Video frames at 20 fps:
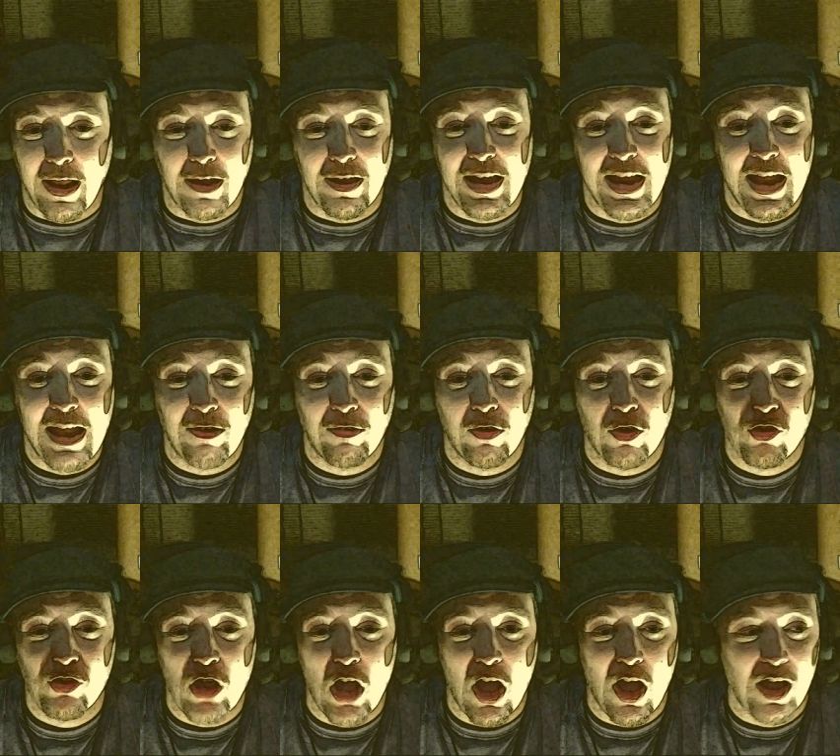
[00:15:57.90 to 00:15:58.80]
that he has the
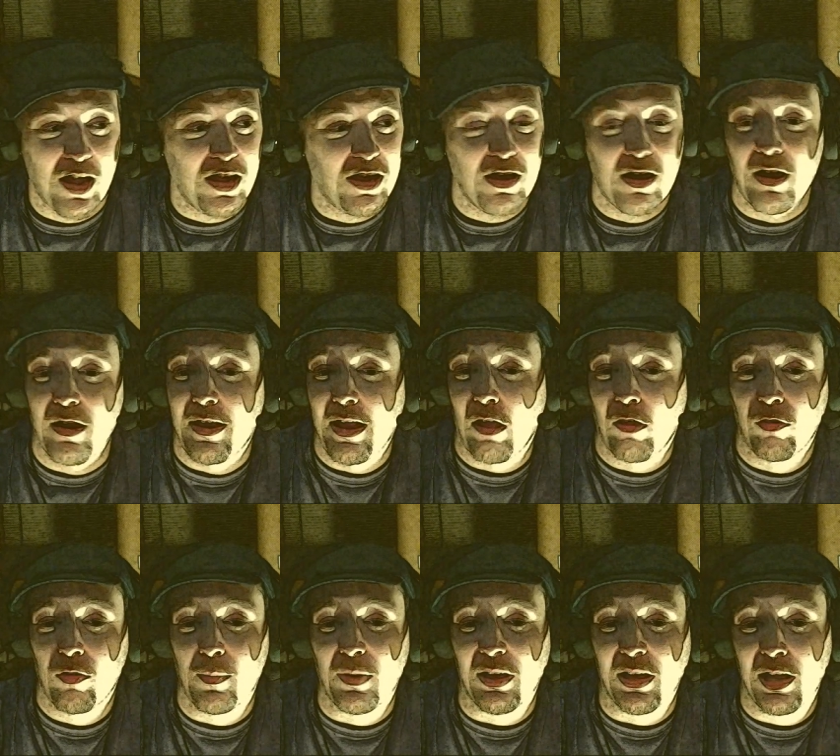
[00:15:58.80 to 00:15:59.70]
shine, and
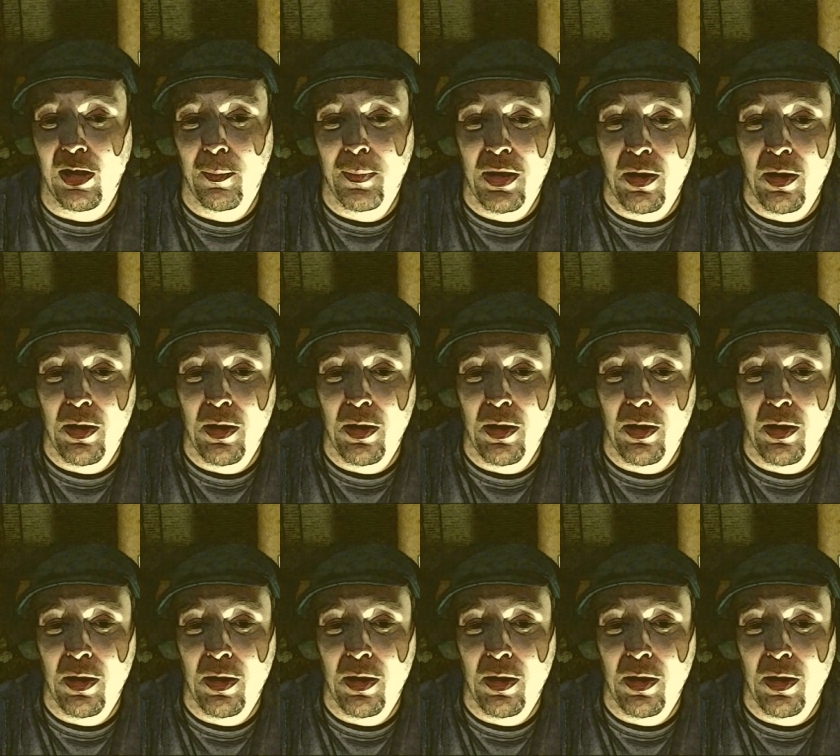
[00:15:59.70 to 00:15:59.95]
tells him a little